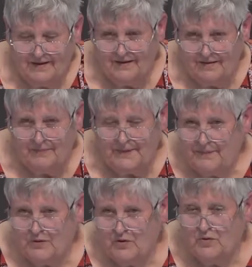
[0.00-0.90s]
the
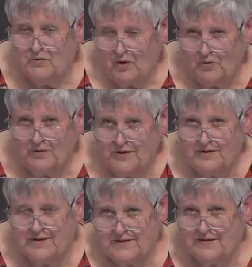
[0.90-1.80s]
people who wrote
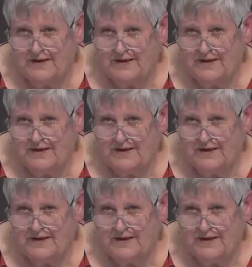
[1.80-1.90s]
this